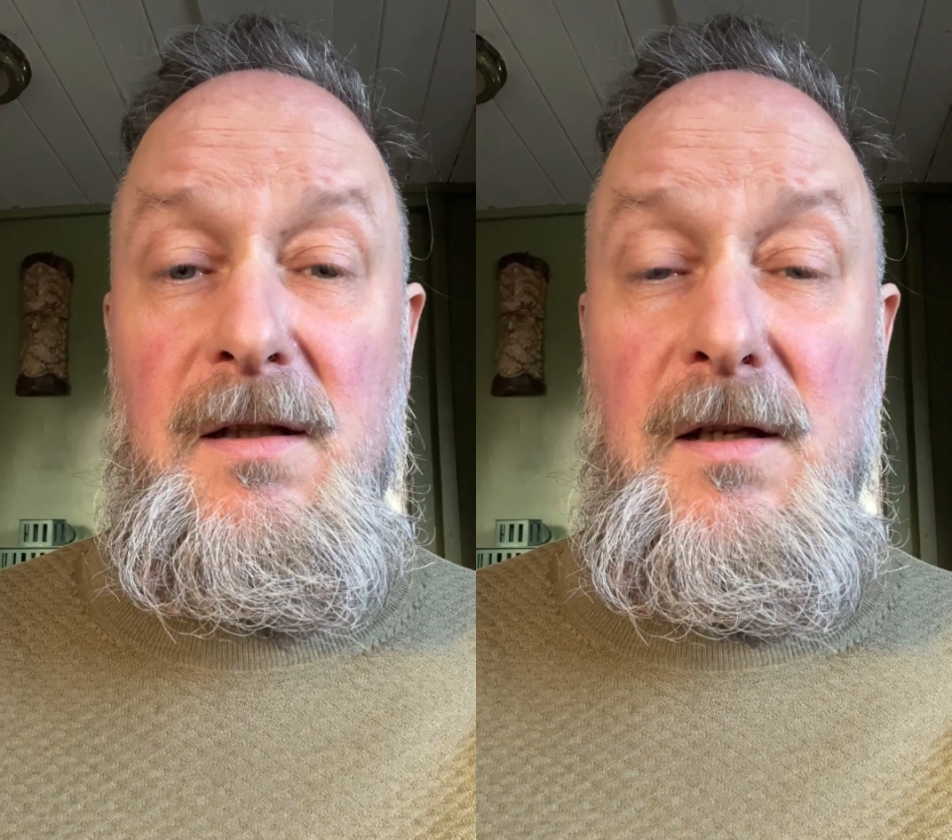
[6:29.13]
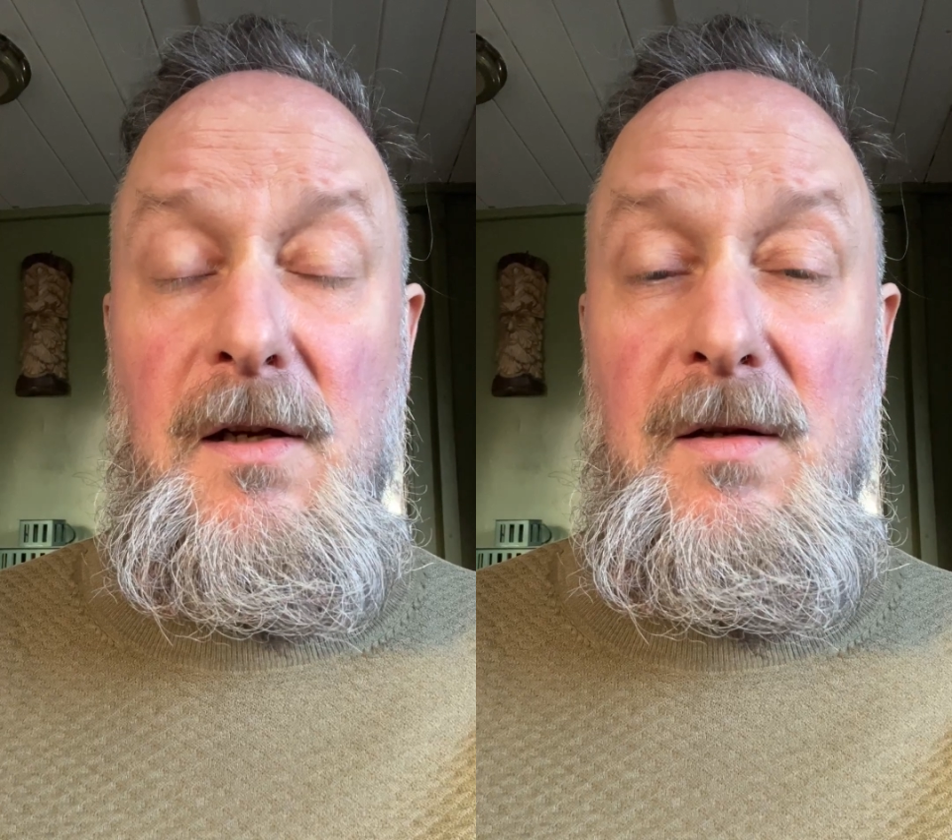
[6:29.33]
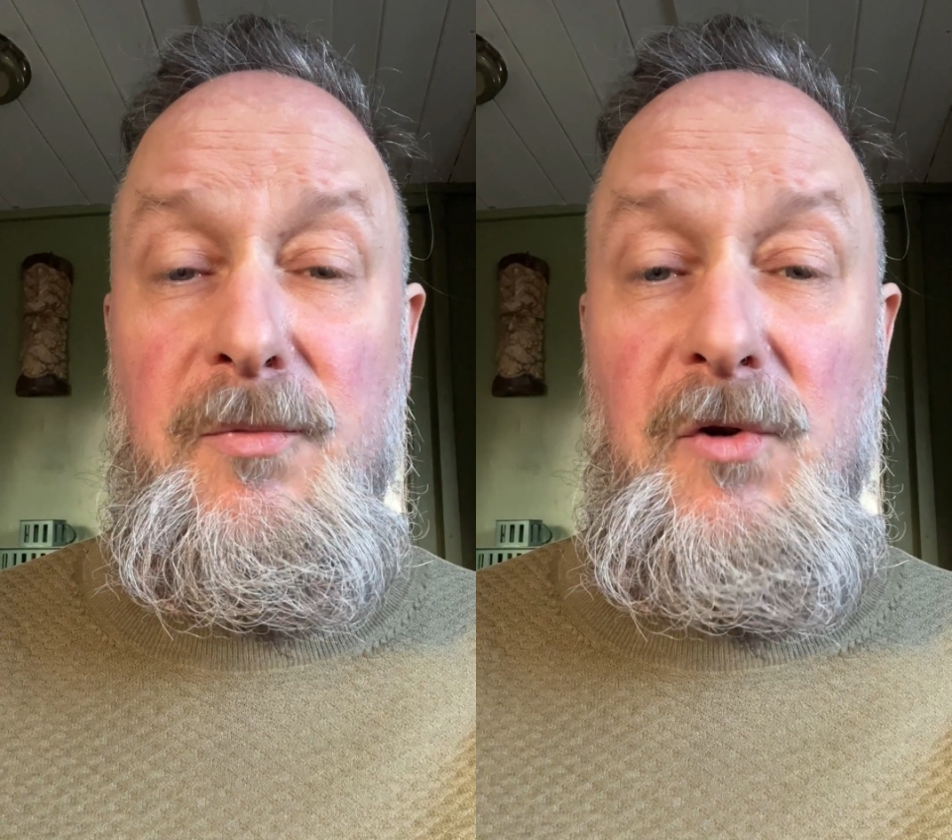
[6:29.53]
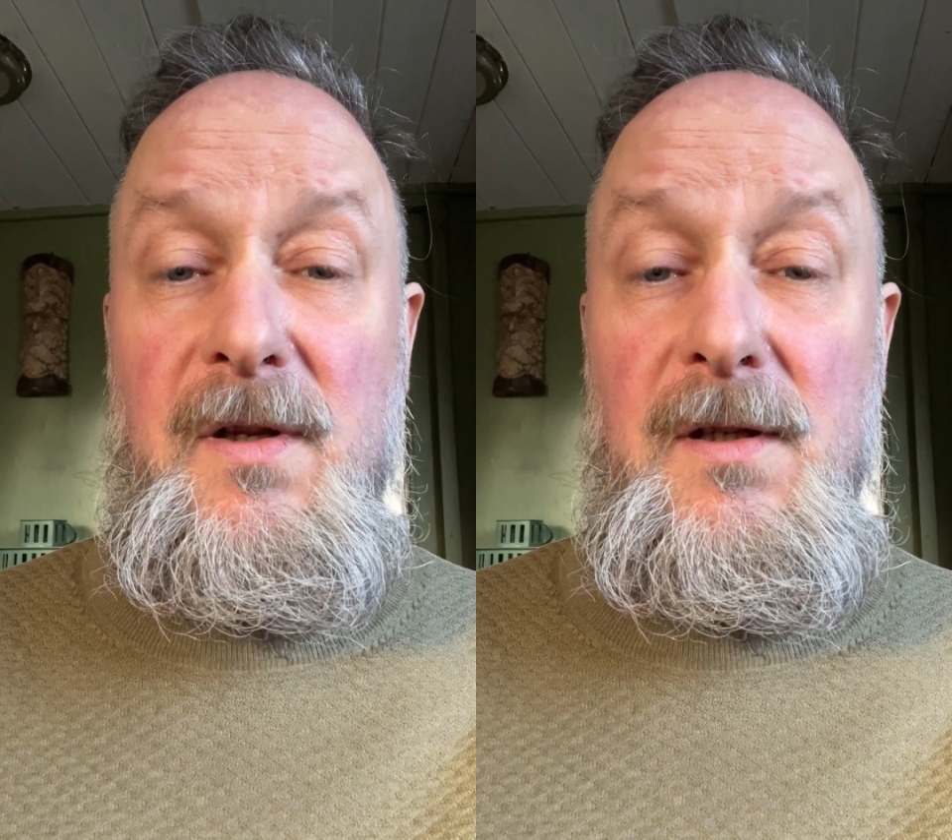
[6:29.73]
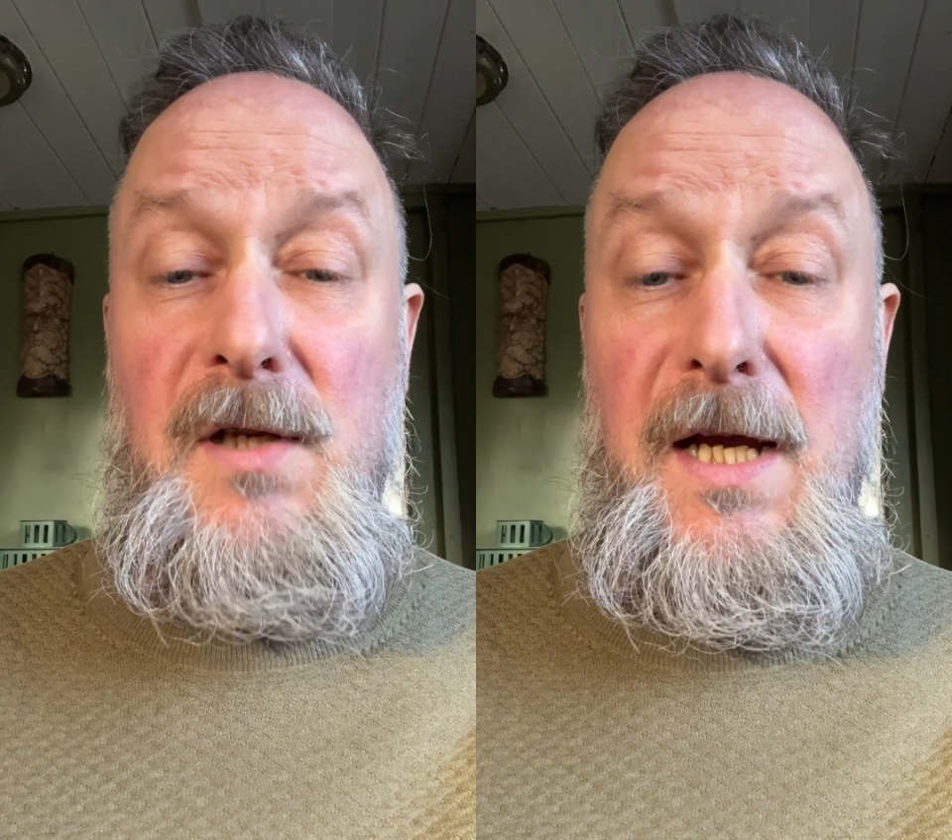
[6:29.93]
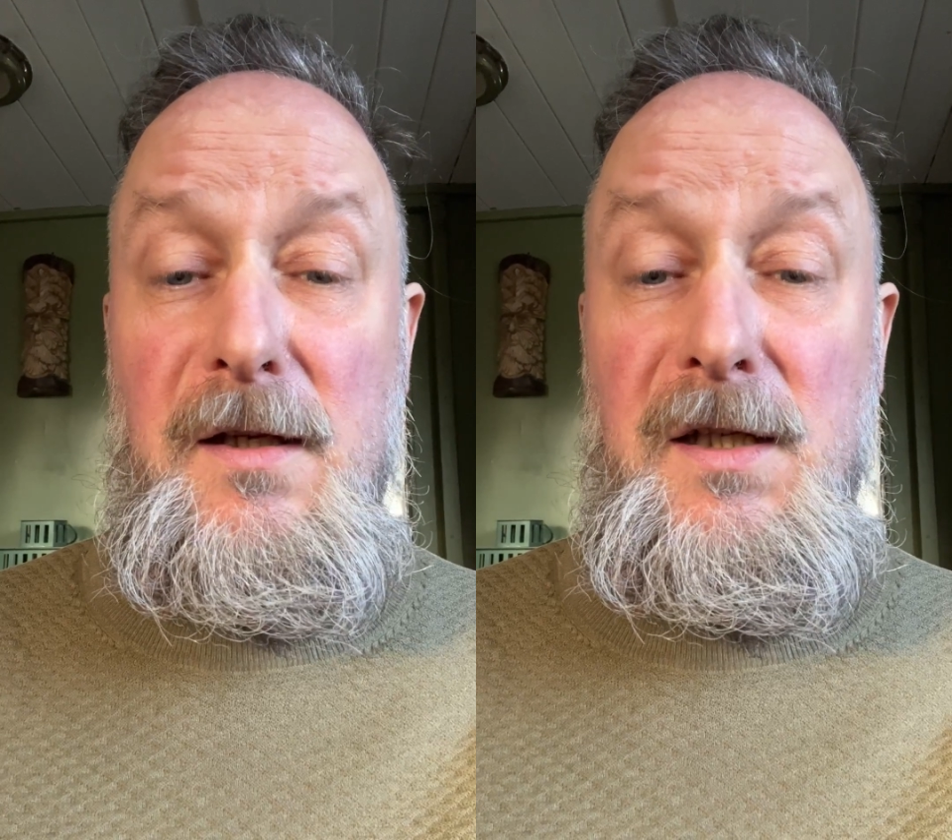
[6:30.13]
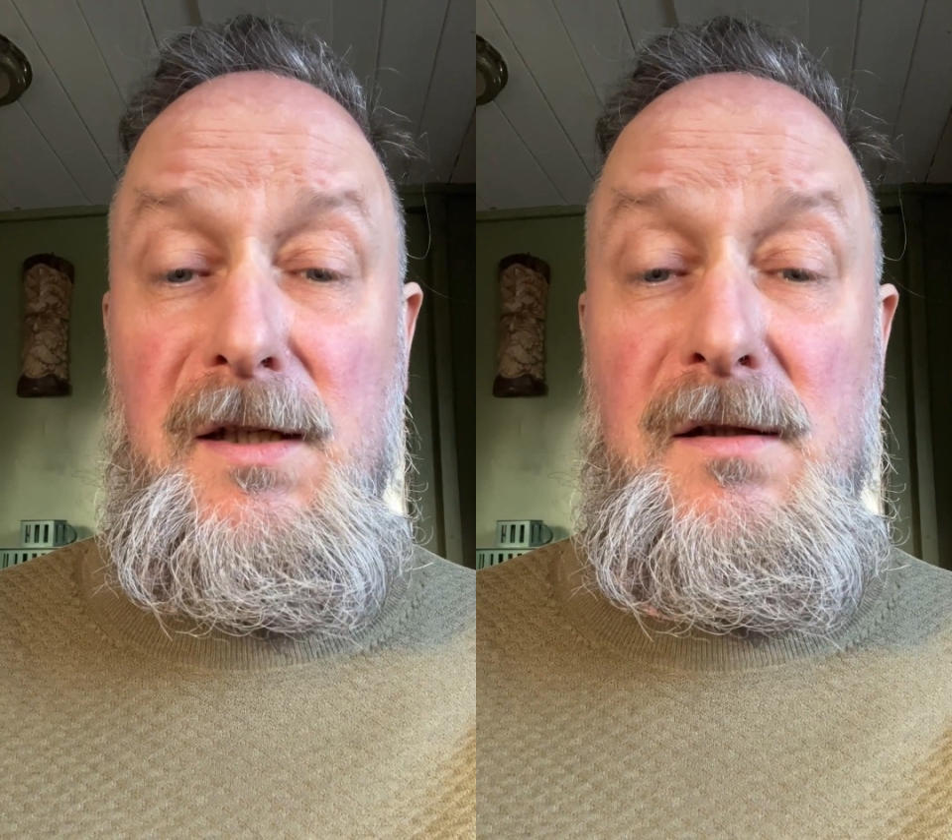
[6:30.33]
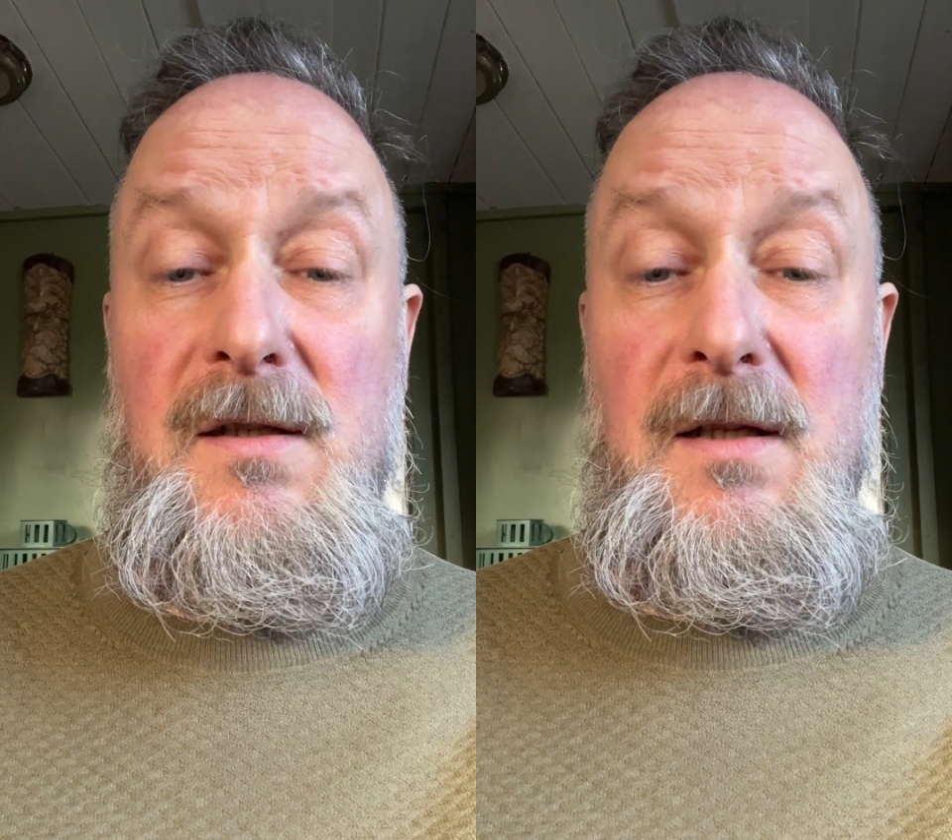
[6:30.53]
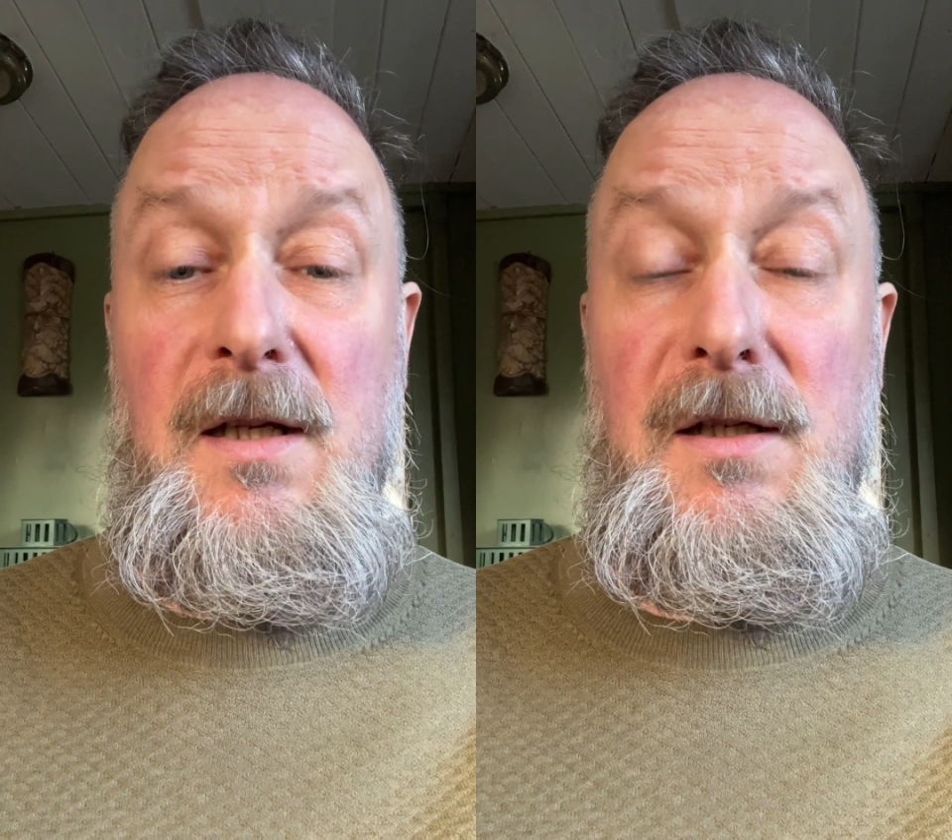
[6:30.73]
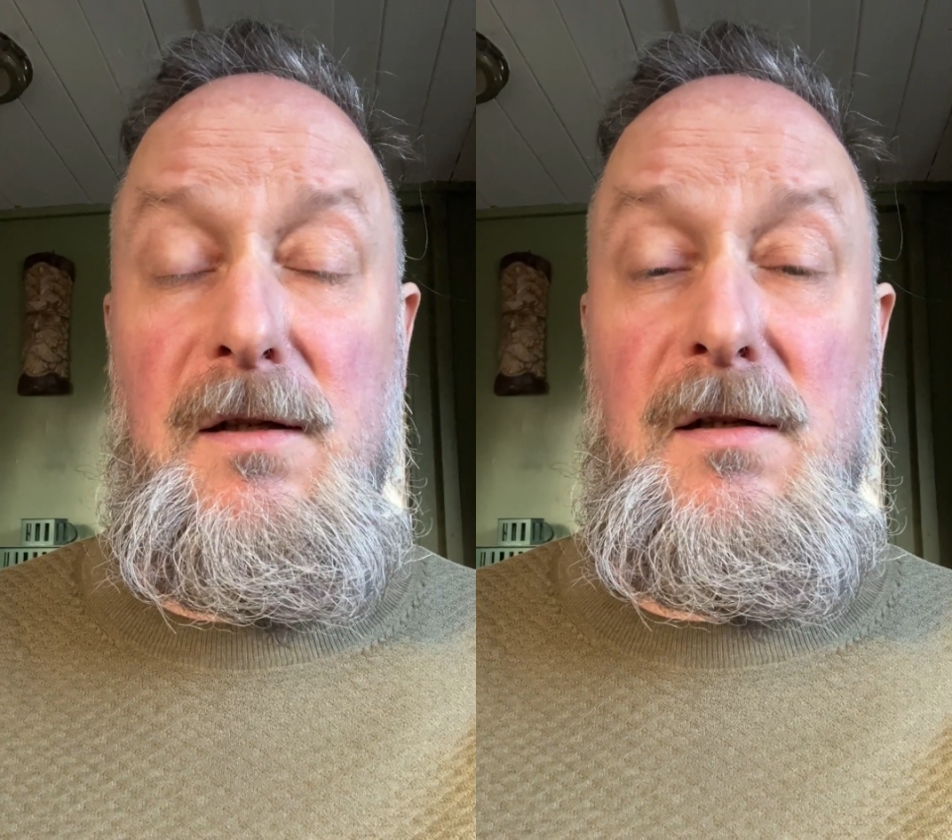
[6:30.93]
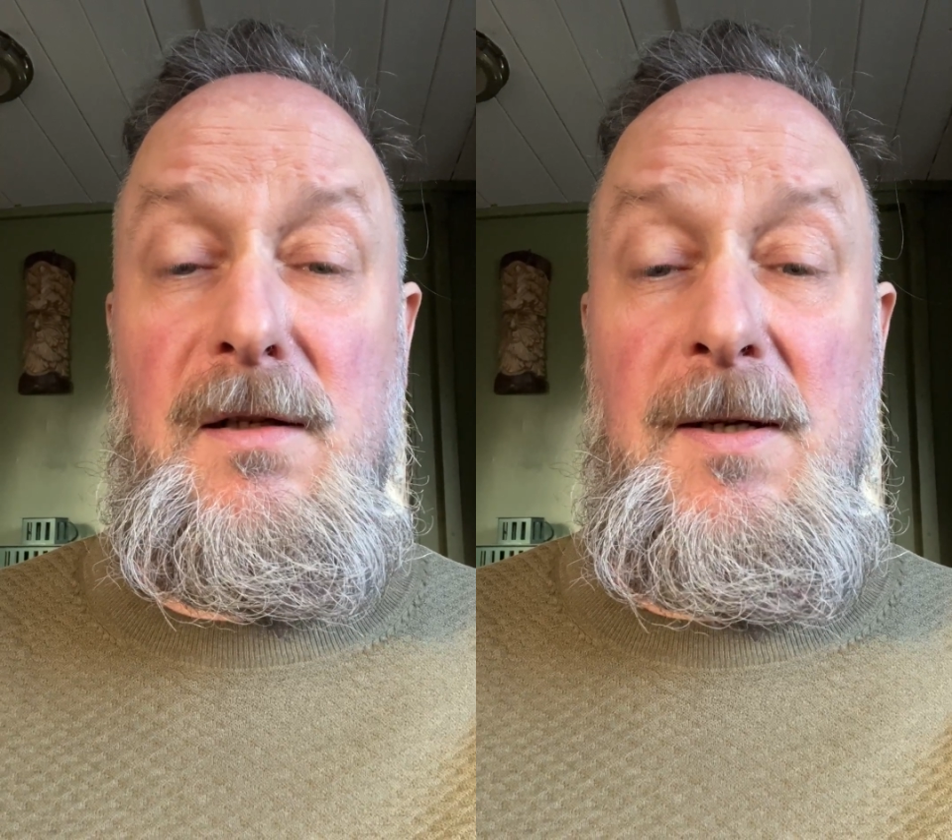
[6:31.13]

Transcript: kind of breathing techniques and